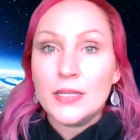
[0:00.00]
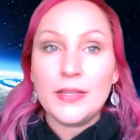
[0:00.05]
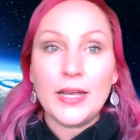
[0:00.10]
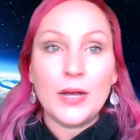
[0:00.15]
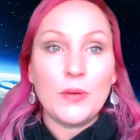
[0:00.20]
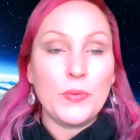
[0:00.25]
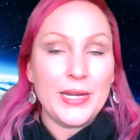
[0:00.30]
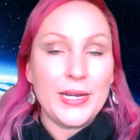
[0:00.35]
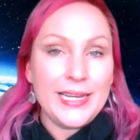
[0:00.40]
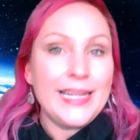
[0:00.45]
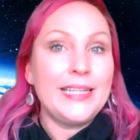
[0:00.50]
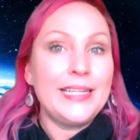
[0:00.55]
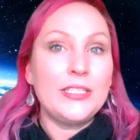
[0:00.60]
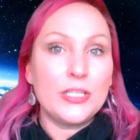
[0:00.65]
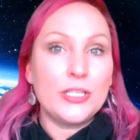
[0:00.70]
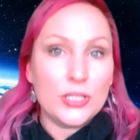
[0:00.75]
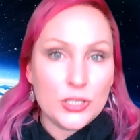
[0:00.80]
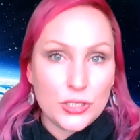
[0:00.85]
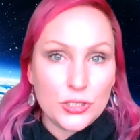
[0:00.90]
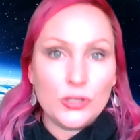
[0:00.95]
that we need
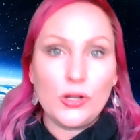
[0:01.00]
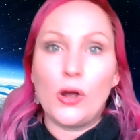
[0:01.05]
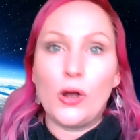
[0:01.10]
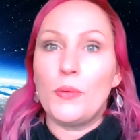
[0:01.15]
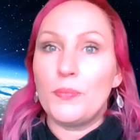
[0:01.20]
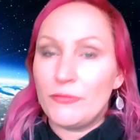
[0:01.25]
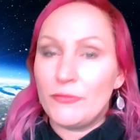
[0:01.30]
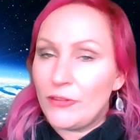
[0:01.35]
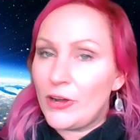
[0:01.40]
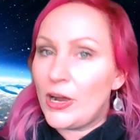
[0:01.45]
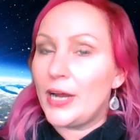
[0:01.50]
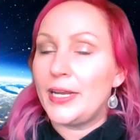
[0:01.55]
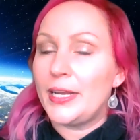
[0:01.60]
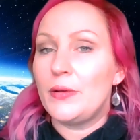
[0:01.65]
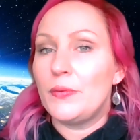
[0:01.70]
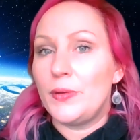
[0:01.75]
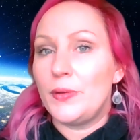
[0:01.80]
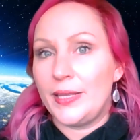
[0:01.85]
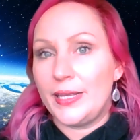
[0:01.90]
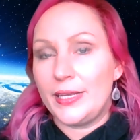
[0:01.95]
to stop
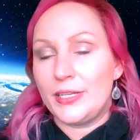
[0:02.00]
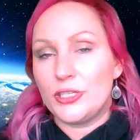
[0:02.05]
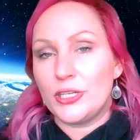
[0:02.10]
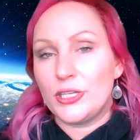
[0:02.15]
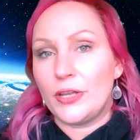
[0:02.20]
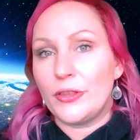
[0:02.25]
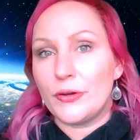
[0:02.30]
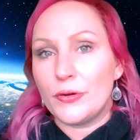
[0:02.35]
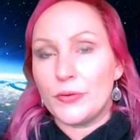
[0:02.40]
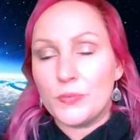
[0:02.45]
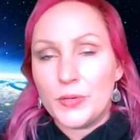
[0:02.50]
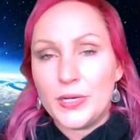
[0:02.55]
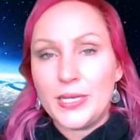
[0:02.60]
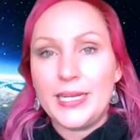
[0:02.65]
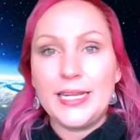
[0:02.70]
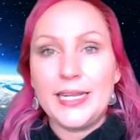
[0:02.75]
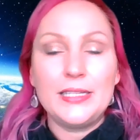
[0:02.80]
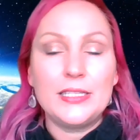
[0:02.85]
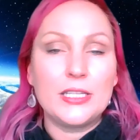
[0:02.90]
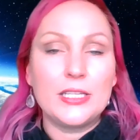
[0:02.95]
fighting with each other and we
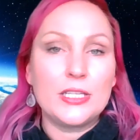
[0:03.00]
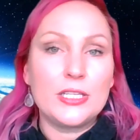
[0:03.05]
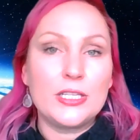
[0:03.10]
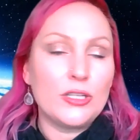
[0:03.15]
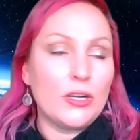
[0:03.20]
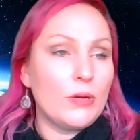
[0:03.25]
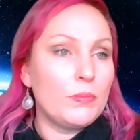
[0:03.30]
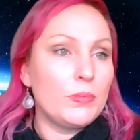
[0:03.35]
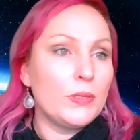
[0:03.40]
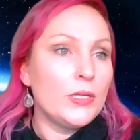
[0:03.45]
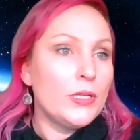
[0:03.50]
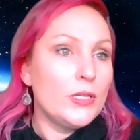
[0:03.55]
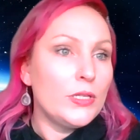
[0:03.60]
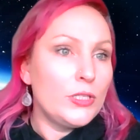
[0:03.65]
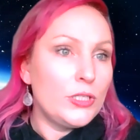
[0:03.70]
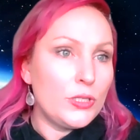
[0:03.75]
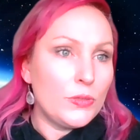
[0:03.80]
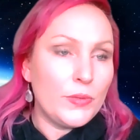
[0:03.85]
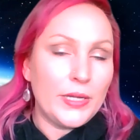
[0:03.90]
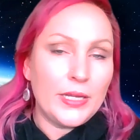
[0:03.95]
need to stop
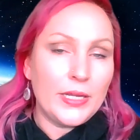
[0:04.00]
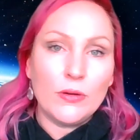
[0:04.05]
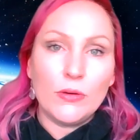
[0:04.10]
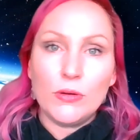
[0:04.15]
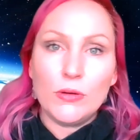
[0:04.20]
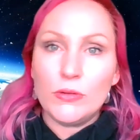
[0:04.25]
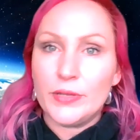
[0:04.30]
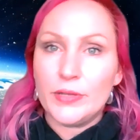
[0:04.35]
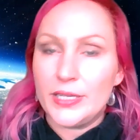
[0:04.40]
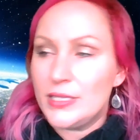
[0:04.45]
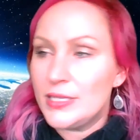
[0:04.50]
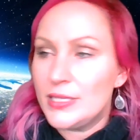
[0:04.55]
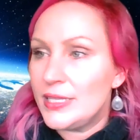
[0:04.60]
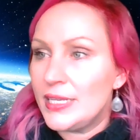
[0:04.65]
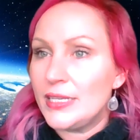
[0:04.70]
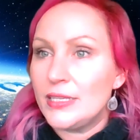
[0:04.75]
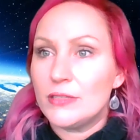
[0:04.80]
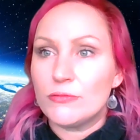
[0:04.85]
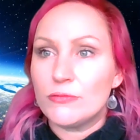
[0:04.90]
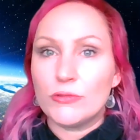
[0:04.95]
doing all these
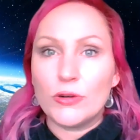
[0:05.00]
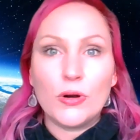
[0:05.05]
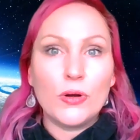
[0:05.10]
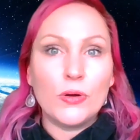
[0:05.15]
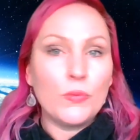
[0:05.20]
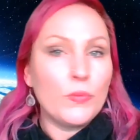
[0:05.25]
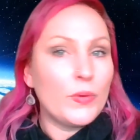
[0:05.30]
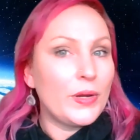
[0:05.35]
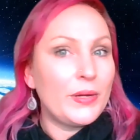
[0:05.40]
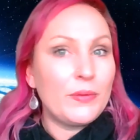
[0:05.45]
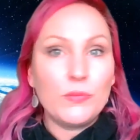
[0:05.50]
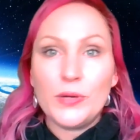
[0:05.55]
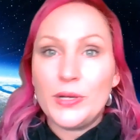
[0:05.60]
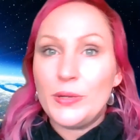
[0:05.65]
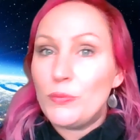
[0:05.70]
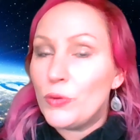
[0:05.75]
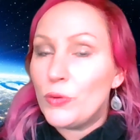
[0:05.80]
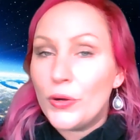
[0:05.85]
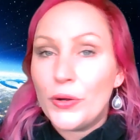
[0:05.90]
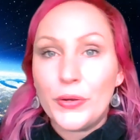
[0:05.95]
things wrong when we
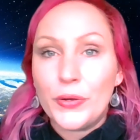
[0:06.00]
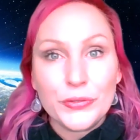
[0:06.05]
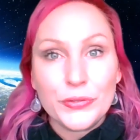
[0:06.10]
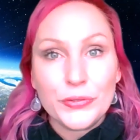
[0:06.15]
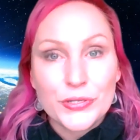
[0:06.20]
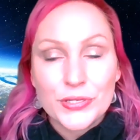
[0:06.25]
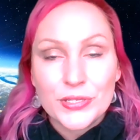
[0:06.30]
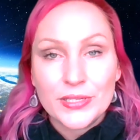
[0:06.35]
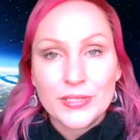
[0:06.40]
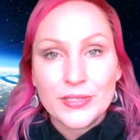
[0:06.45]
weren't.